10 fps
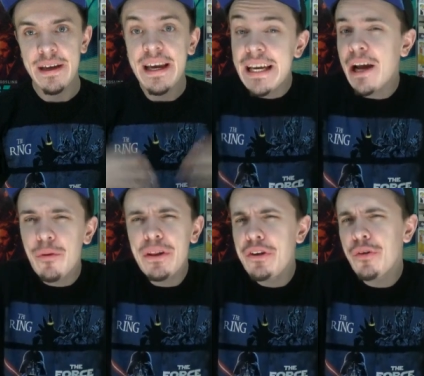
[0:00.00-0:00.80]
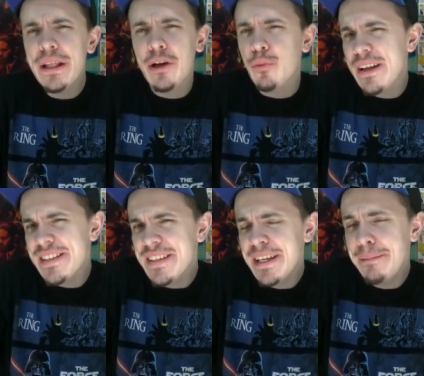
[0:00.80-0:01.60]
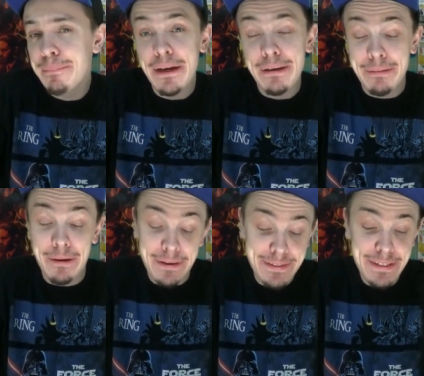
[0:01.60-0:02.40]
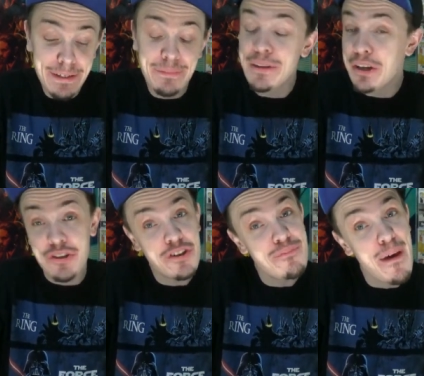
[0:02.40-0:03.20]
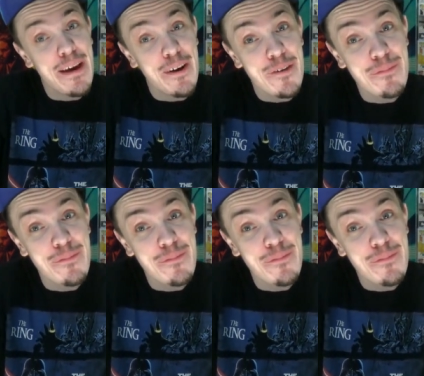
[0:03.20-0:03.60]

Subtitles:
Hey, I really don't like wrestling, but honestly, that shouldn't matter.